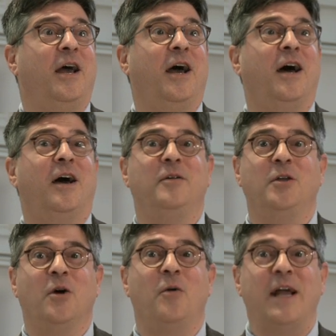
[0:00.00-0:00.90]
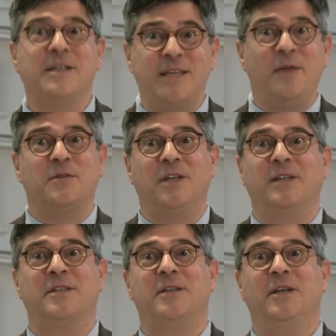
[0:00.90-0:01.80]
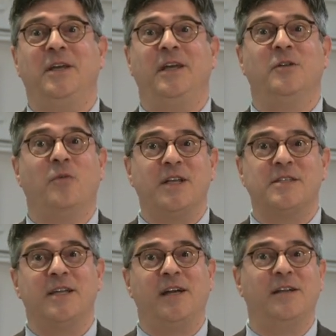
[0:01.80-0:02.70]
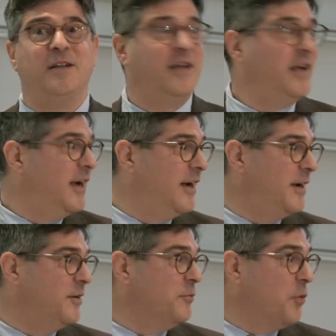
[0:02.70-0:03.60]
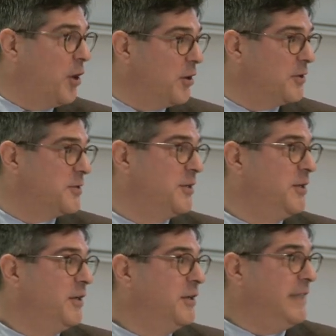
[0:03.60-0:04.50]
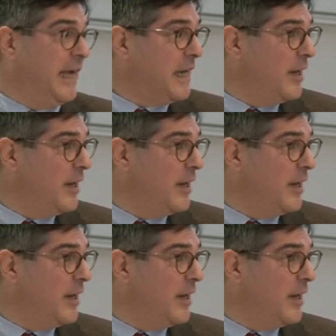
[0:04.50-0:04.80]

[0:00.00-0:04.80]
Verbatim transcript: uh, you know, accepted in the Western uh, world, that